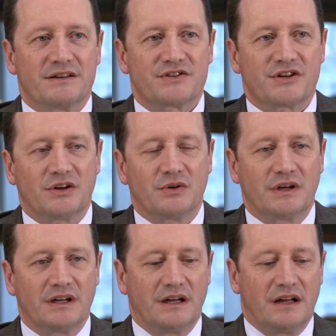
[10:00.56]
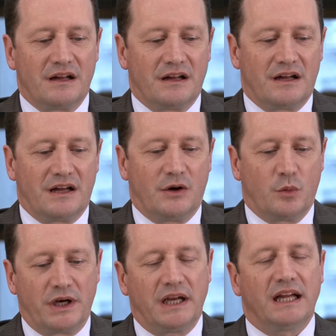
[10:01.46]
So
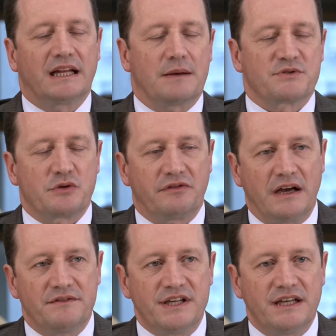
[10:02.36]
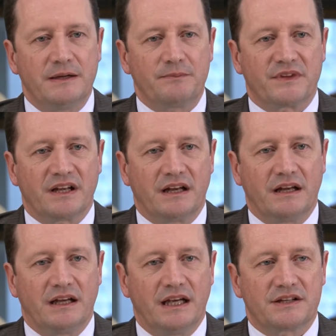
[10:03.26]
when it comes to 5G,
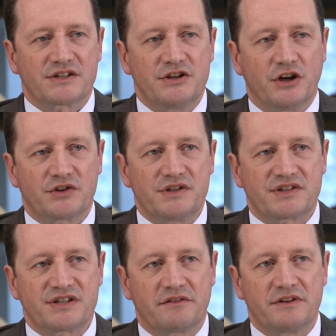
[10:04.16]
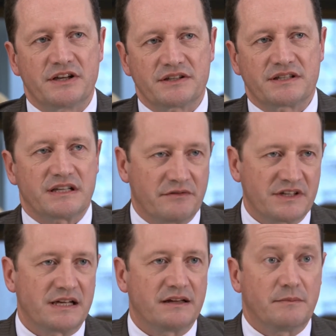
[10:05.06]
it's not just
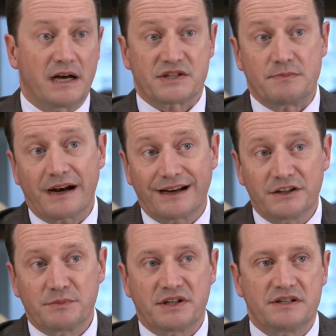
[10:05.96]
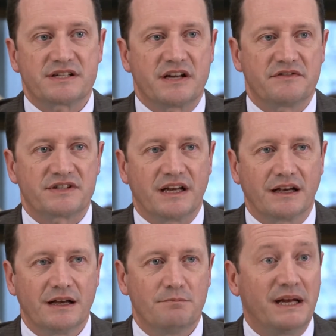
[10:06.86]
servicing the mass market, but it's servicing
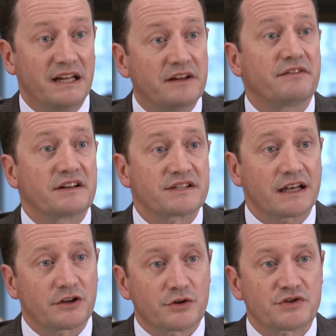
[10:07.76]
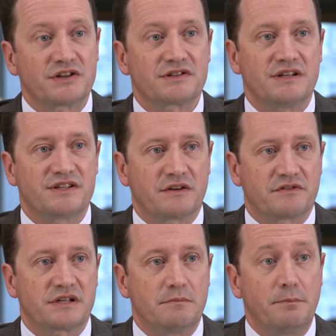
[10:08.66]
many different sectors. It's
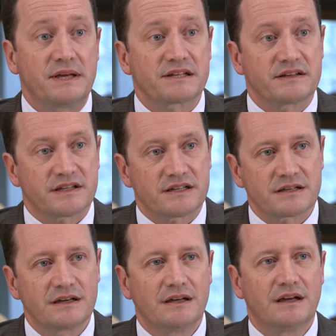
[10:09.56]
servicing businesses.